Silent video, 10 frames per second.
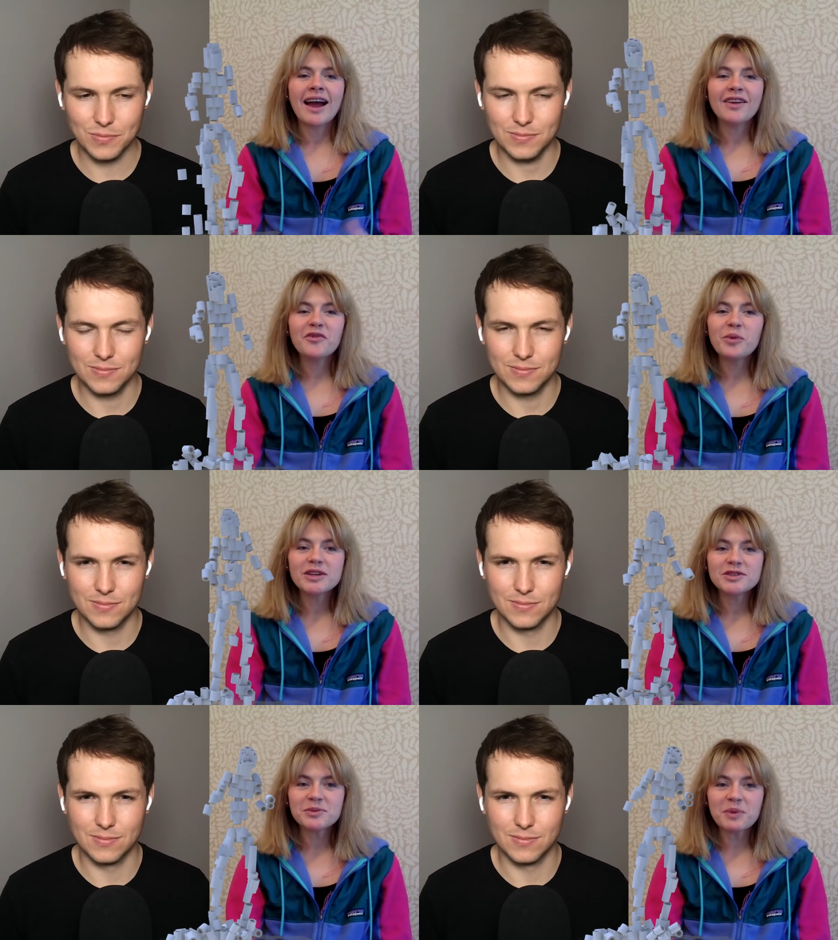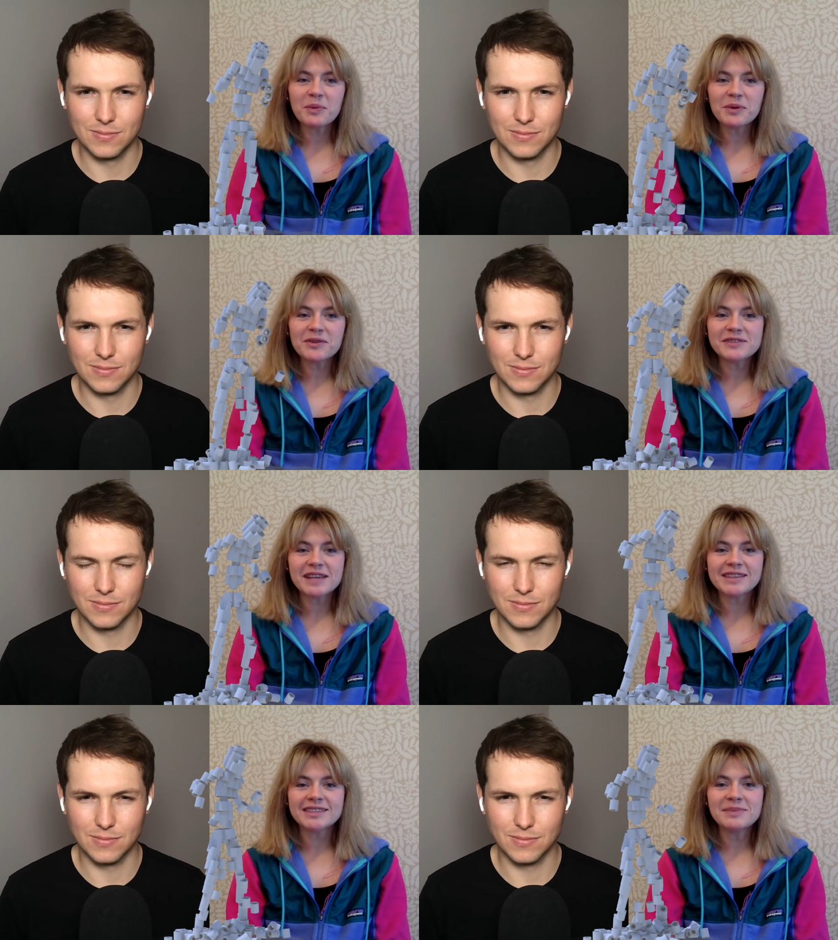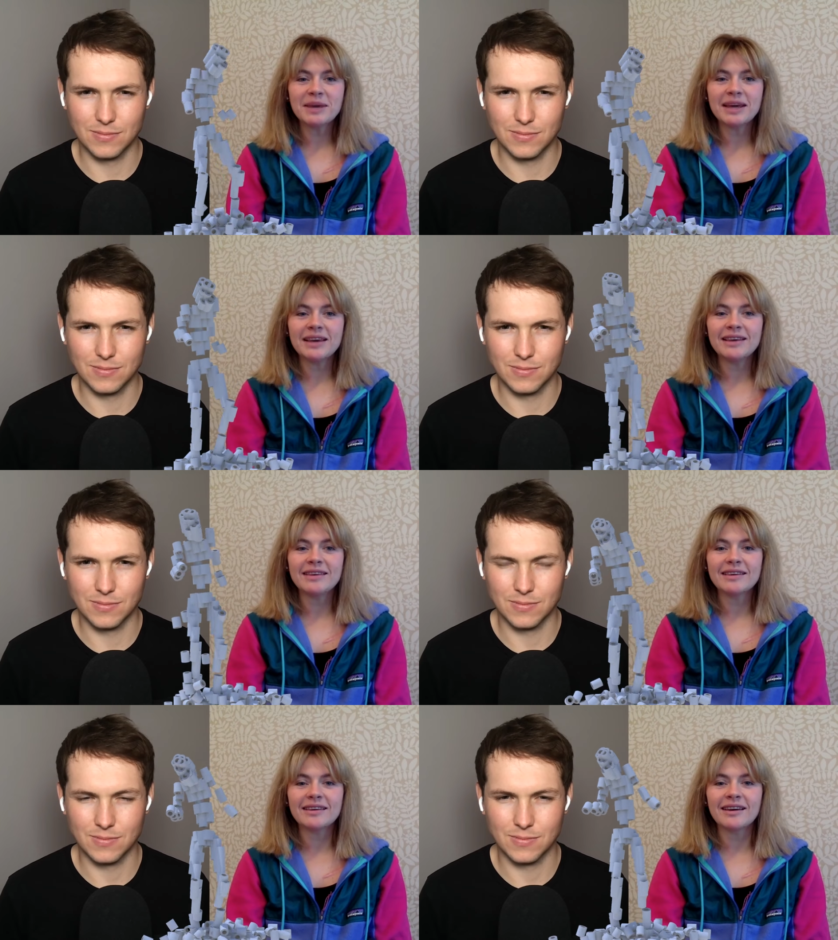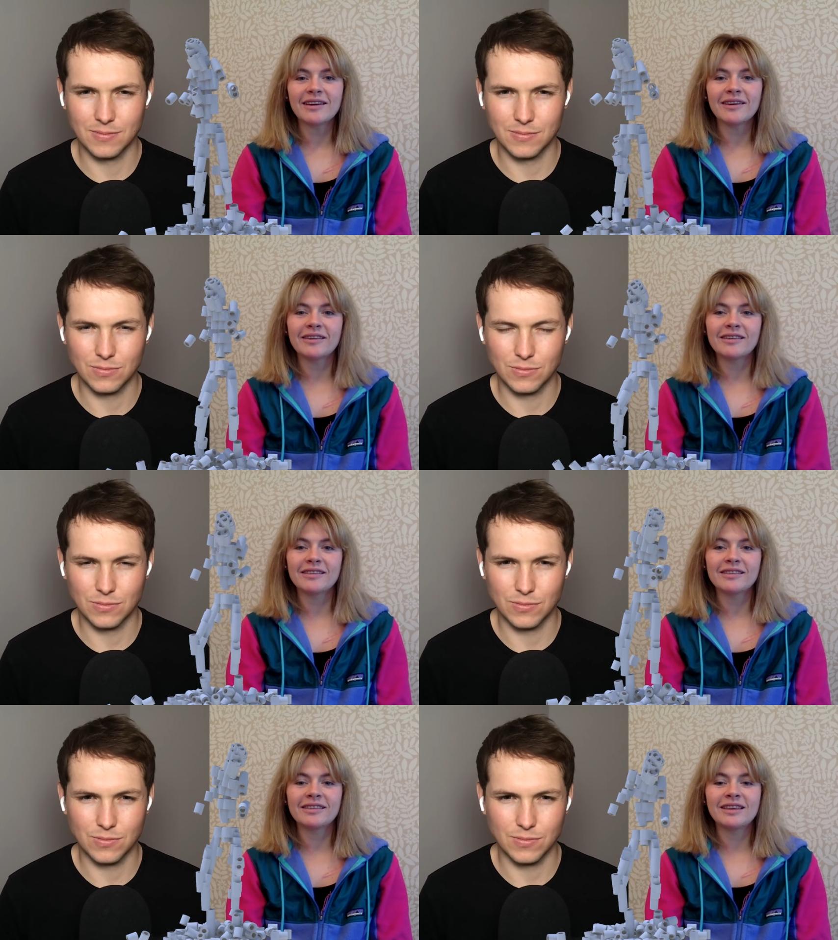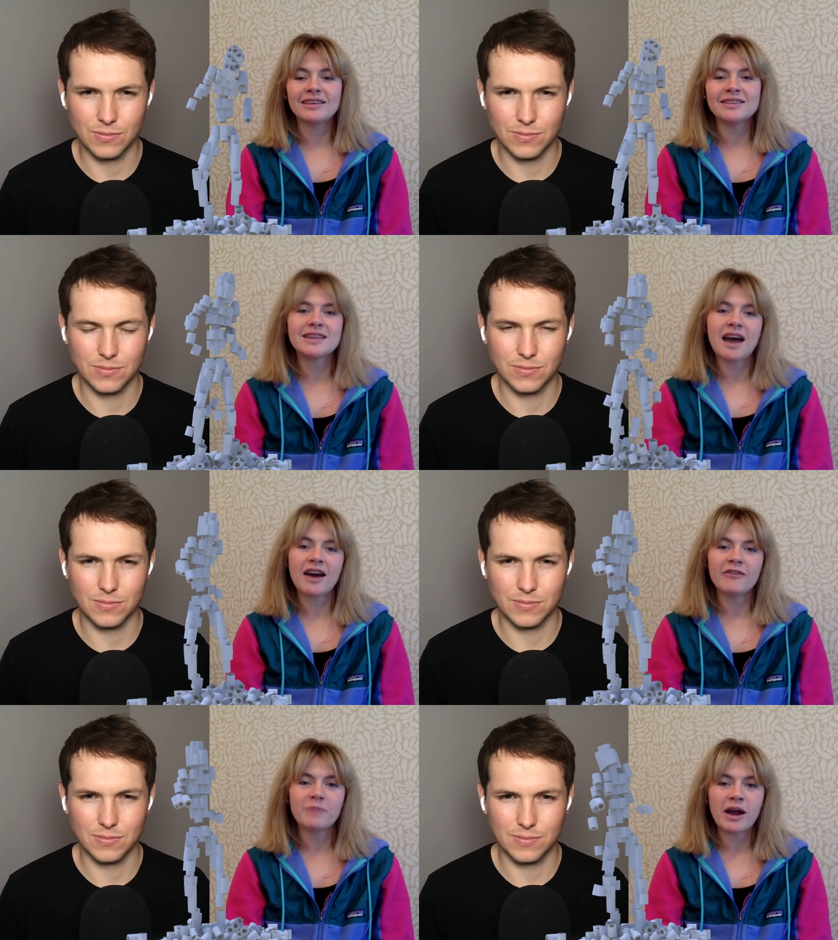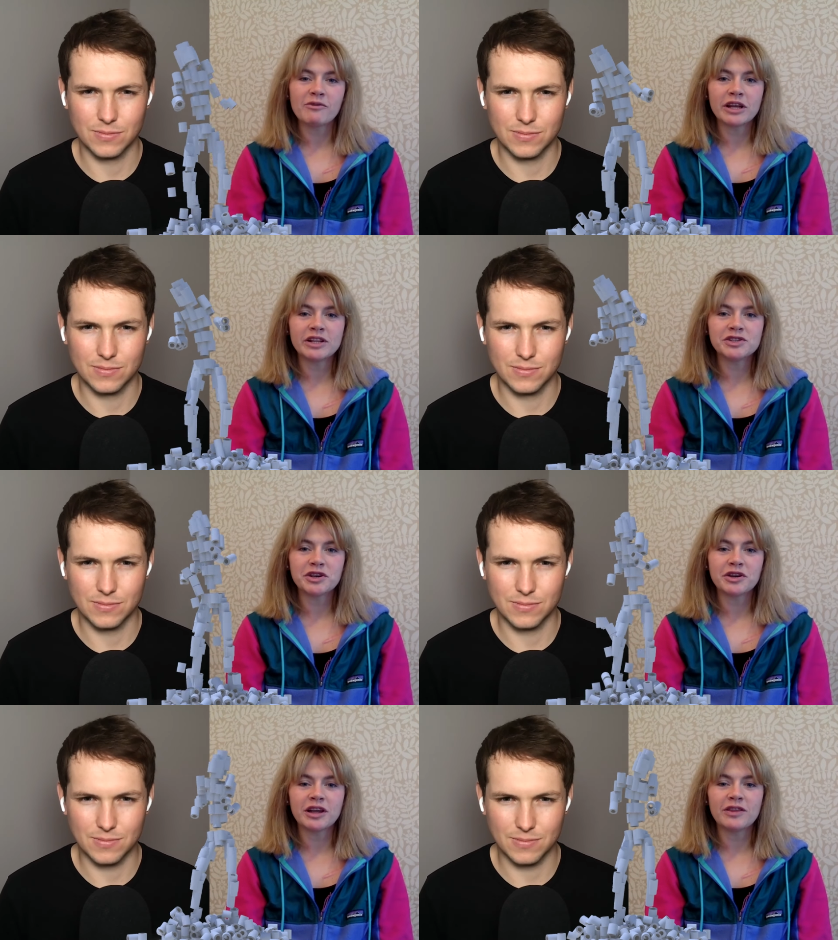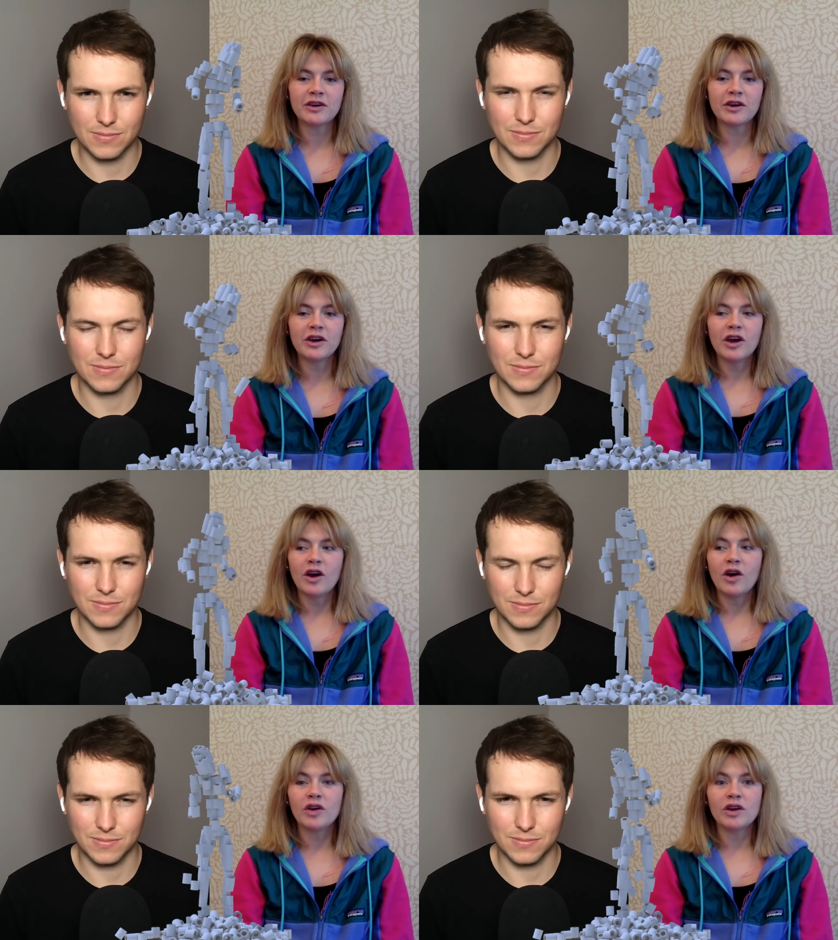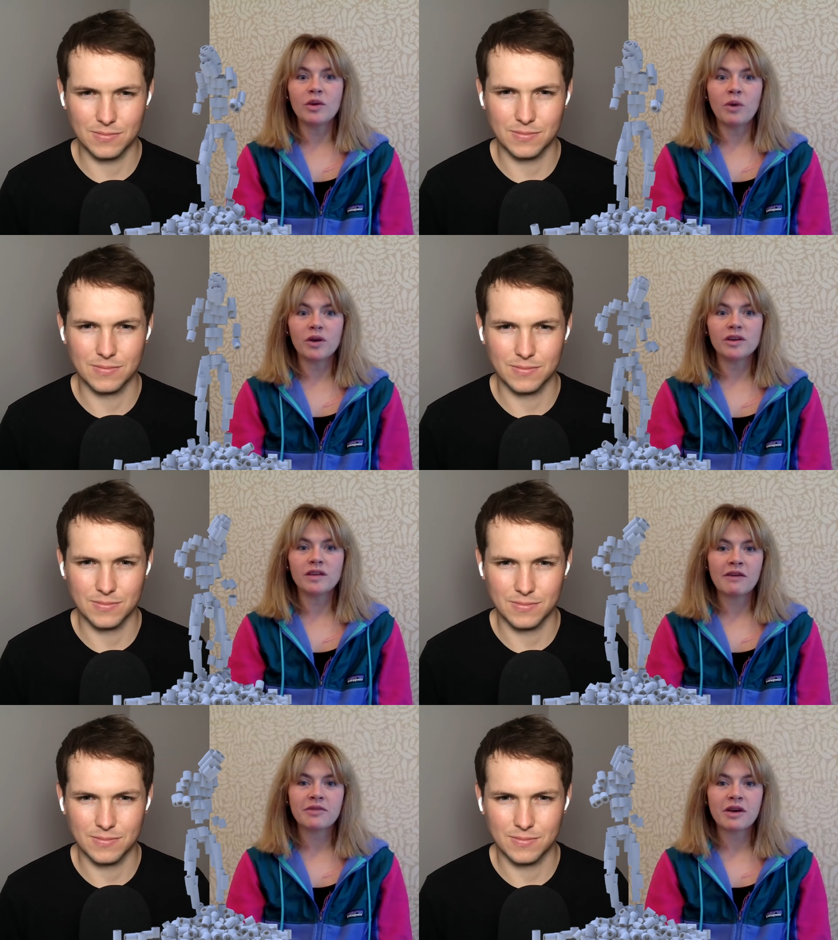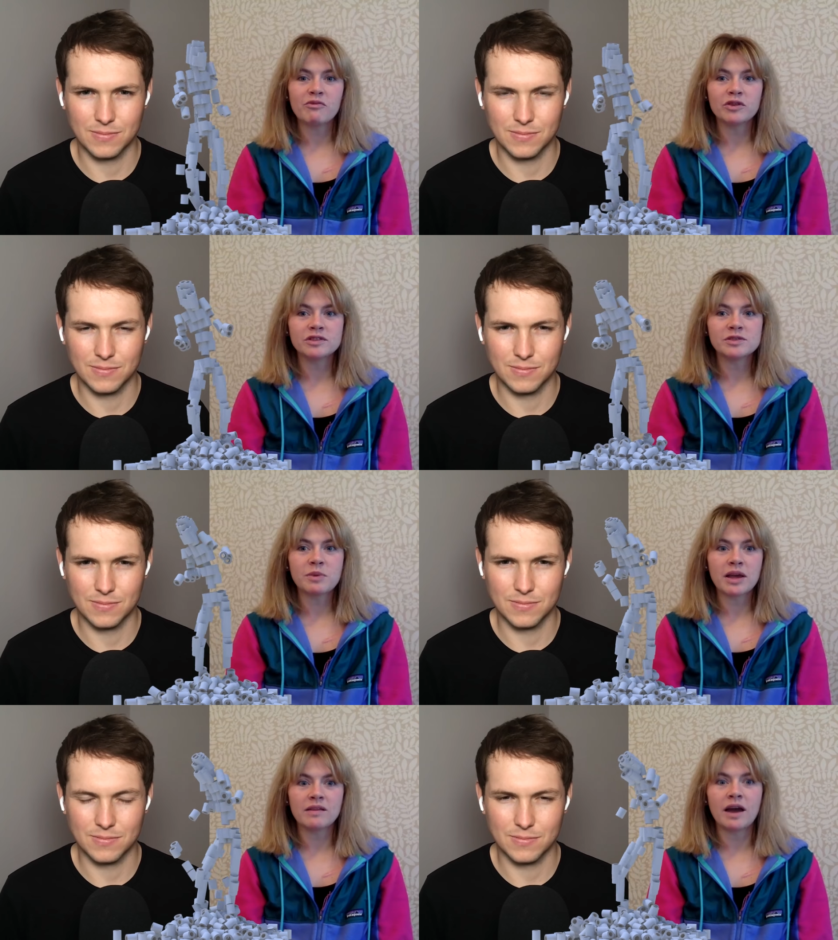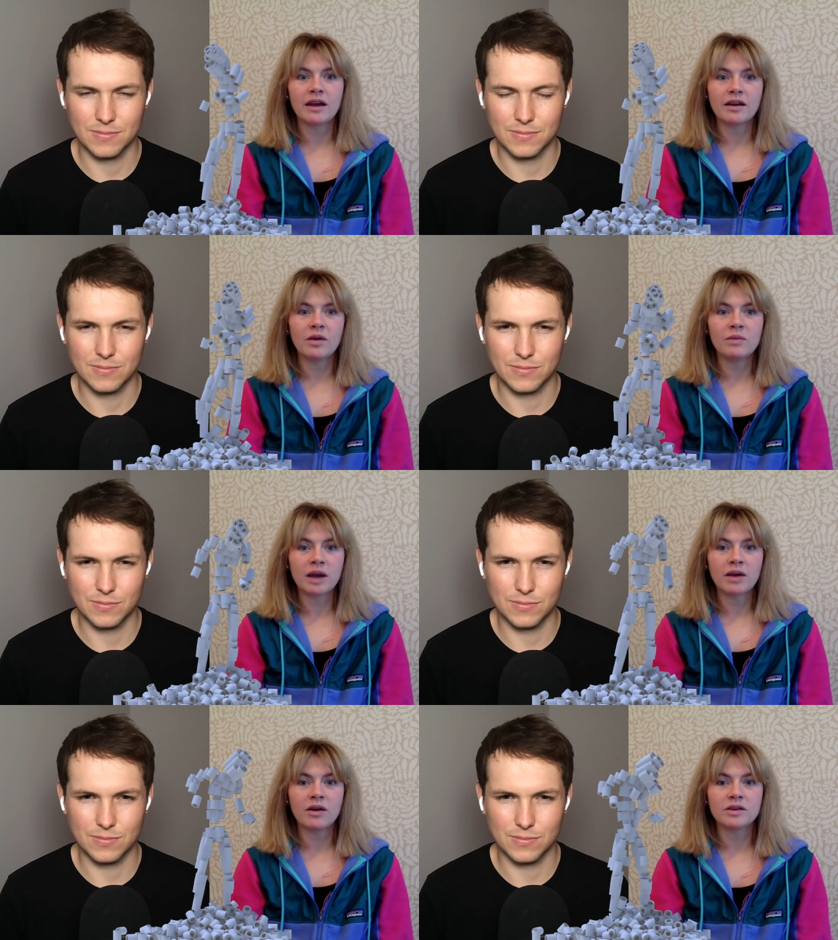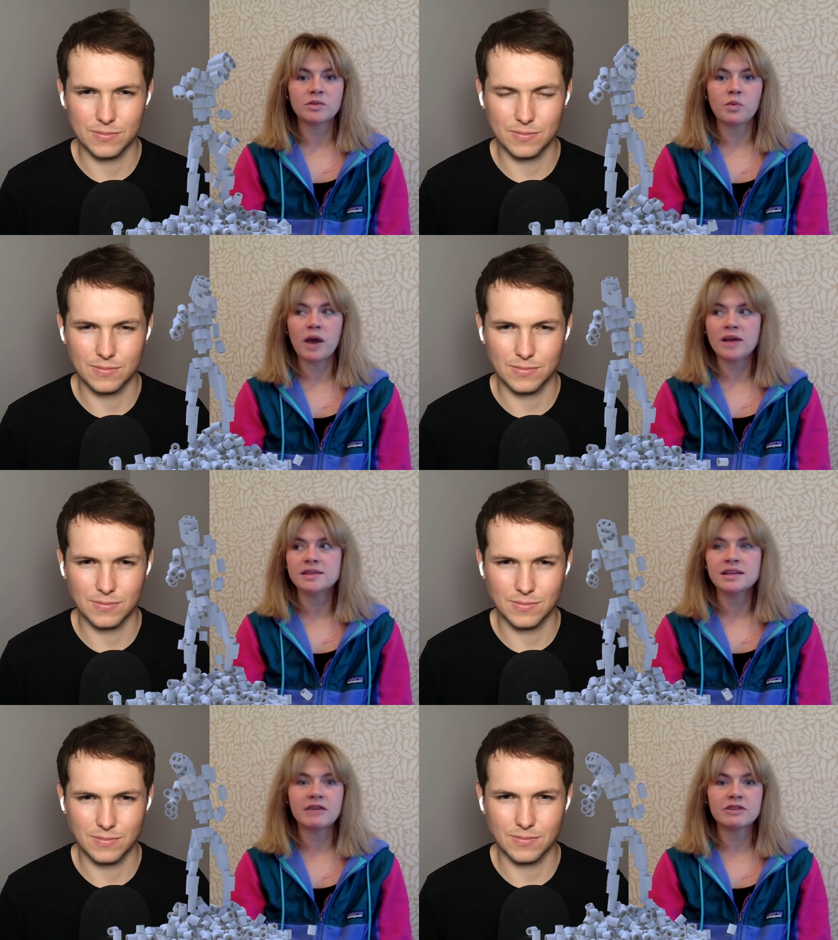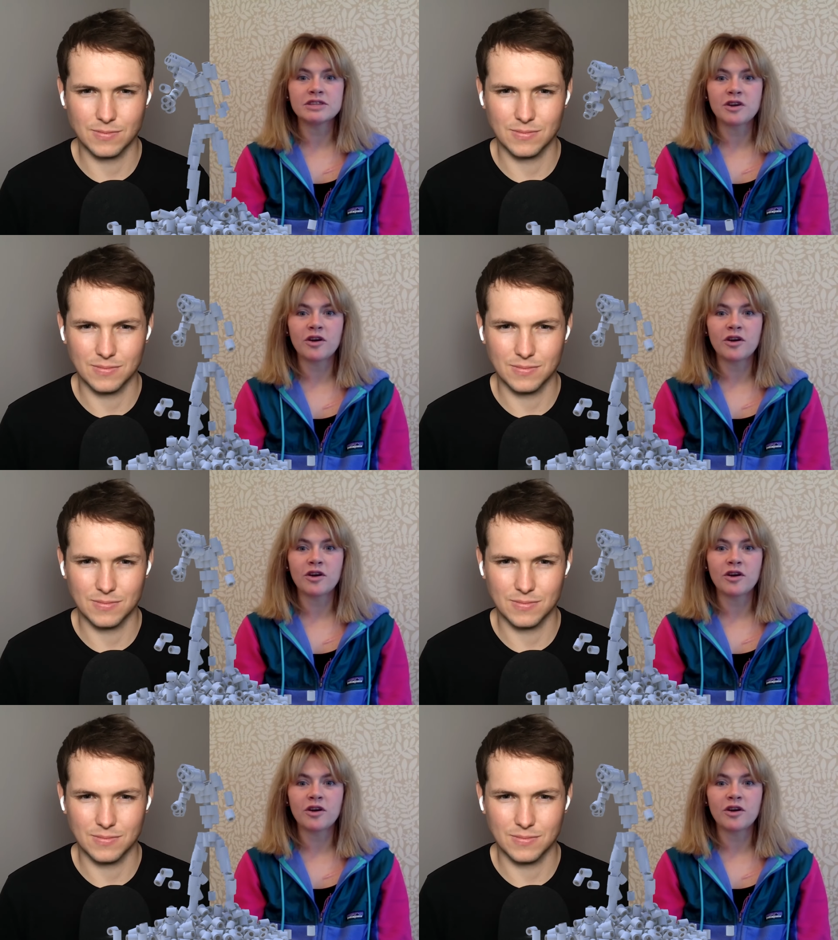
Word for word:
Speaker 1: kind of wish someone would have said to me at the start of my running journey that, oh, you know what, you'll have them runs where you're like, oh my God, where's the nearest